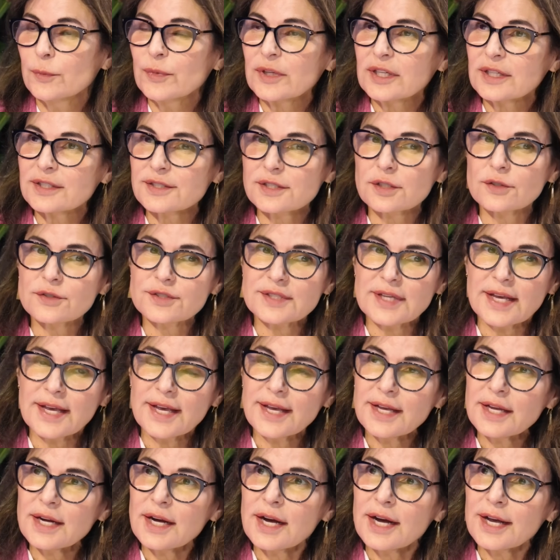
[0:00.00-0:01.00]
because there's
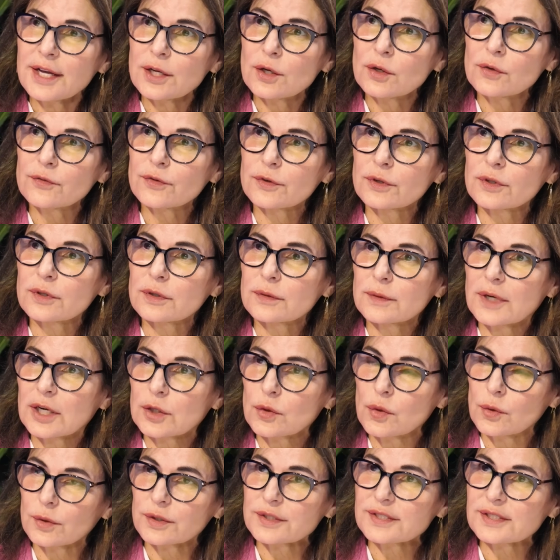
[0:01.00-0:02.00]
AI over a
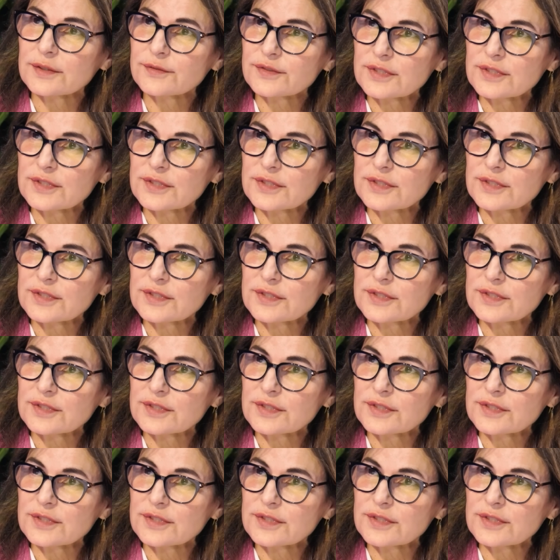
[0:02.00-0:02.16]
course